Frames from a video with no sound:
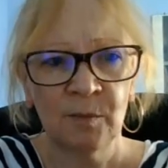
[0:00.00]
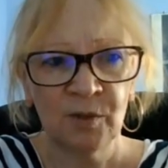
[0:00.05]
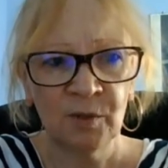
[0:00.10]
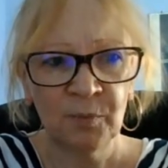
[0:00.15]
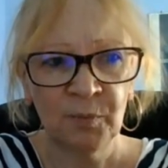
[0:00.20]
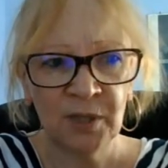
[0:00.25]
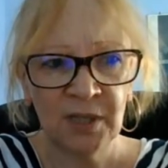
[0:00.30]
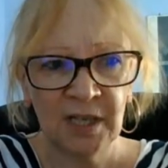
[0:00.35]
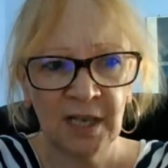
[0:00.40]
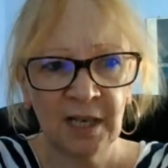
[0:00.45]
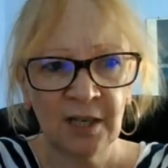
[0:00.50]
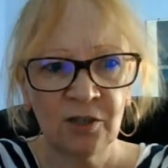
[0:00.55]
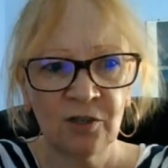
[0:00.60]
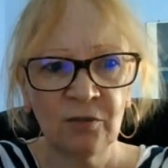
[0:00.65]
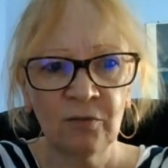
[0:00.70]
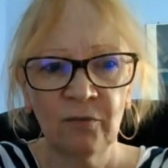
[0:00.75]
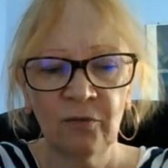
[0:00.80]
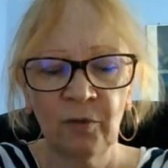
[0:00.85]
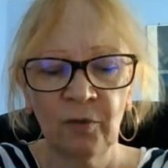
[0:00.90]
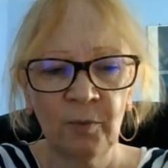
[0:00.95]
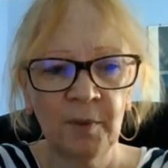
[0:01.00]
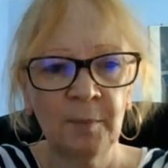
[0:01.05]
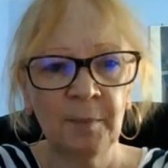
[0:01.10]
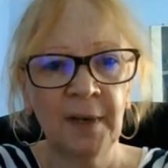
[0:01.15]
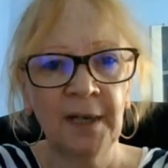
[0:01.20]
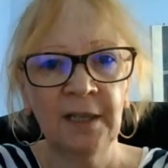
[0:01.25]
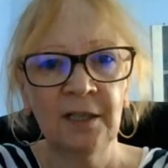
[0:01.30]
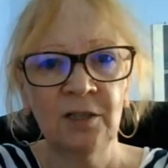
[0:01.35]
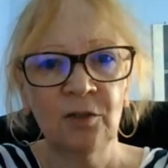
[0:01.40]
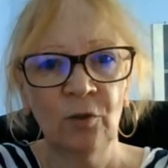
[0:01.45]
of protection from the
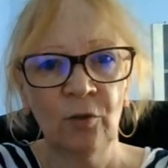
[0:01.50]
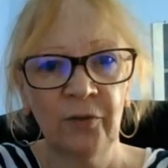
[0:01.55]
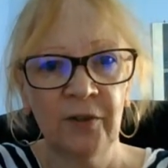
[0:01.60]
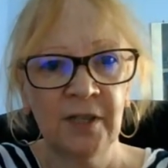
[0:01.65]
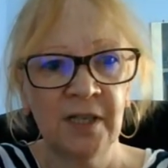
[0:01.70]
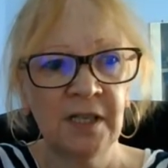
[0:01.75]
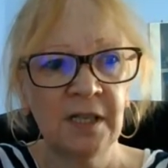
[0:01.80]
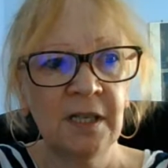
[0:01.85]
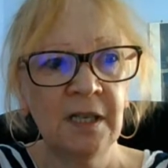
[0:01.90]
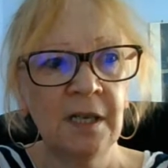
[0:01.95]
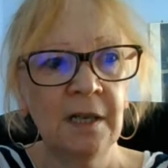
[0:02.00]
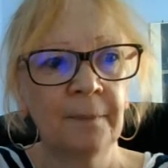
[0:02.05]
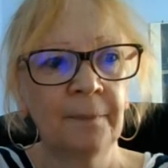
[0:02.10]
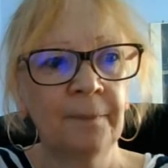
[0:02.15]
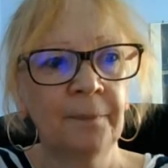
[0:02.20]
might of the sea.